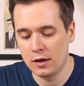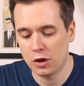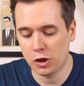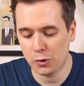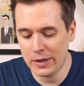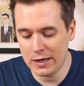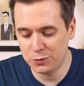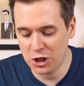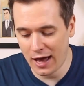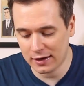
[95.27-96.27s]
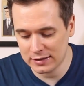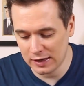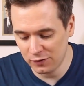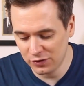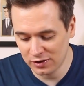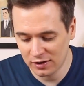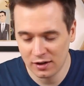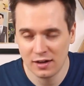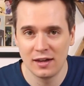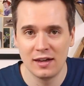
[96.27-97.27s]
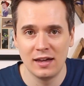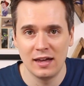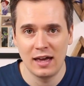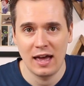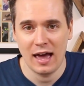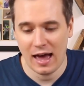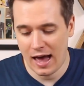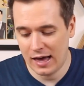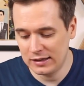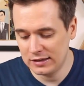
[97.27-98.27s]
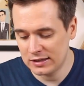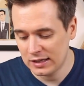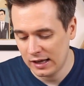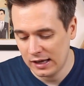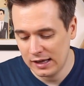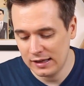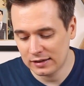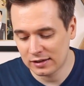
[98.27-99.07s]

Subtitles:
3 objectives, and he's